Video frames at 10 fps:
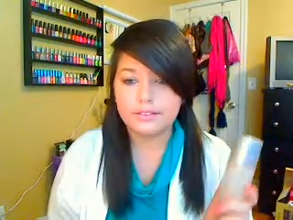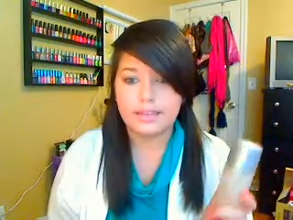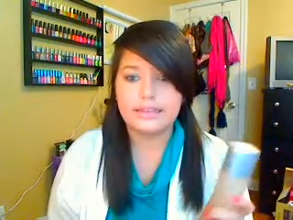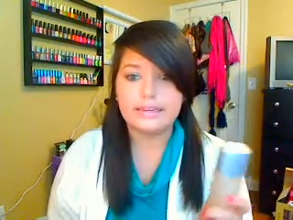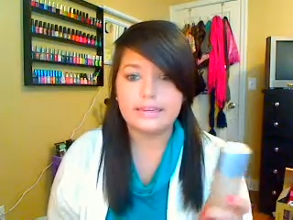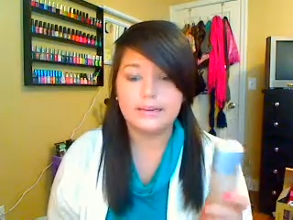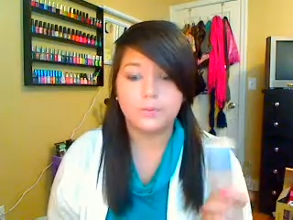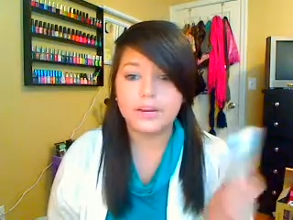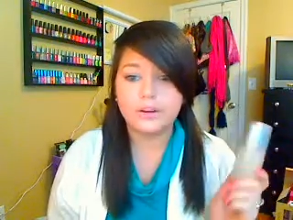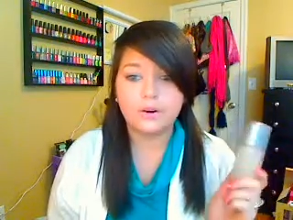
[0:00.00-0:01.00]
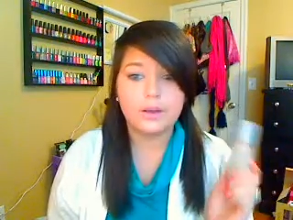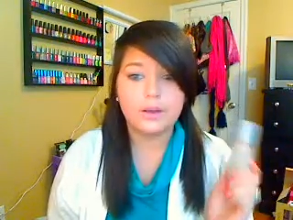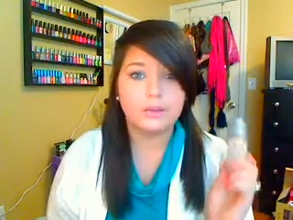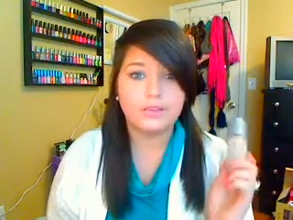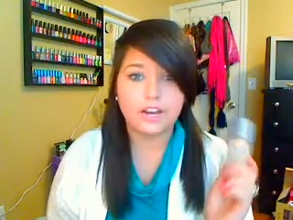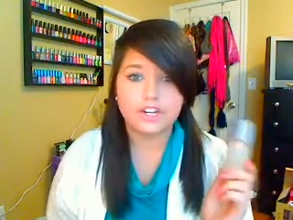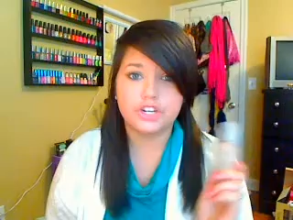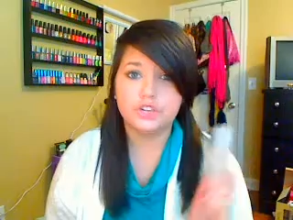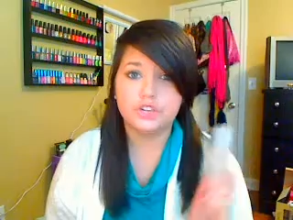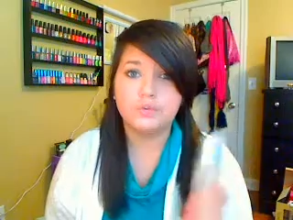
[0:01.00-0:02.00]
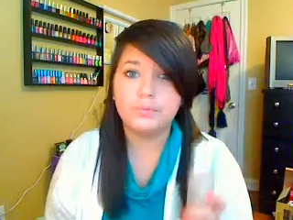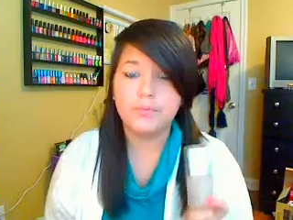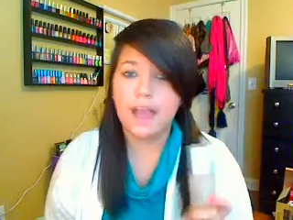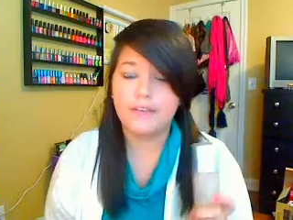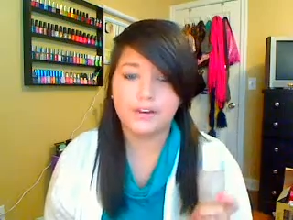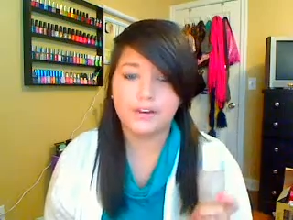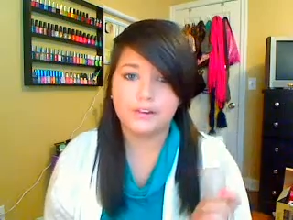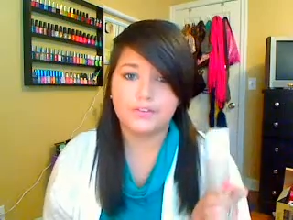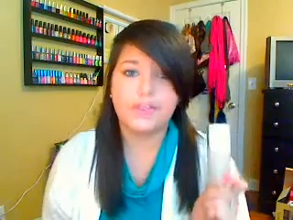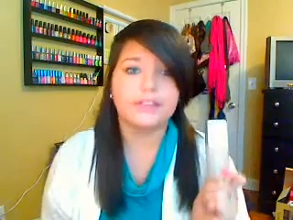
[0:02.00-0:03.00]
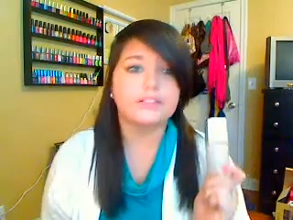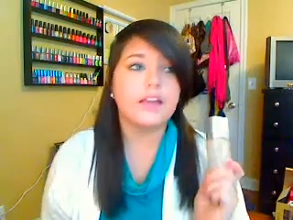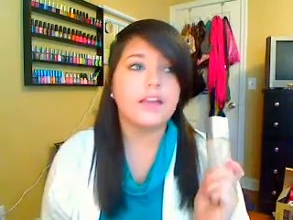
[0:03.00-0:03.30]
like wrinkle, imperfection you have on your face.